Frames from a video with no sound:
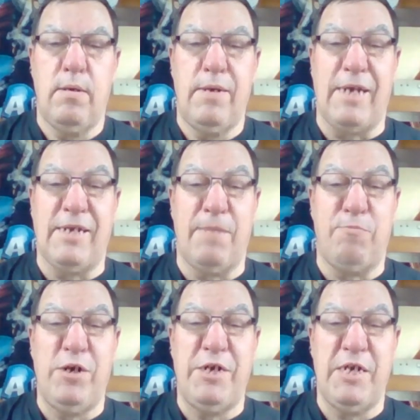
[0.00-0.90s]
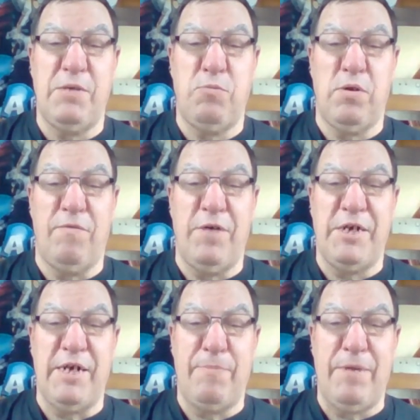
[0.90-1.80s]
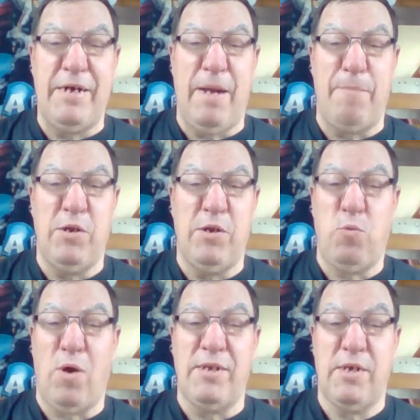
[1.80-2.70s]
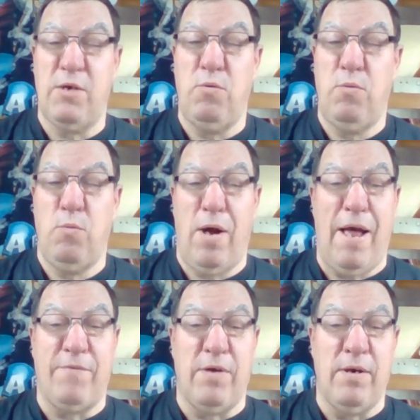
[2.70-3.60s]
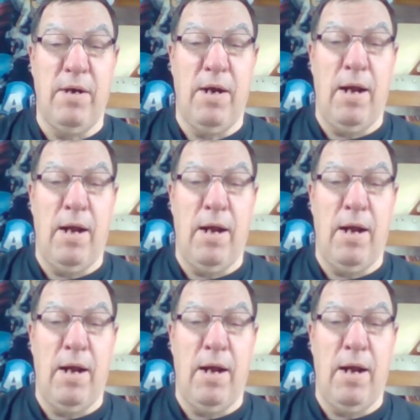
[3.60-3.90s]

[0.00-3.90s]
Yes, the bridges would originally been numbered 1 to whatever,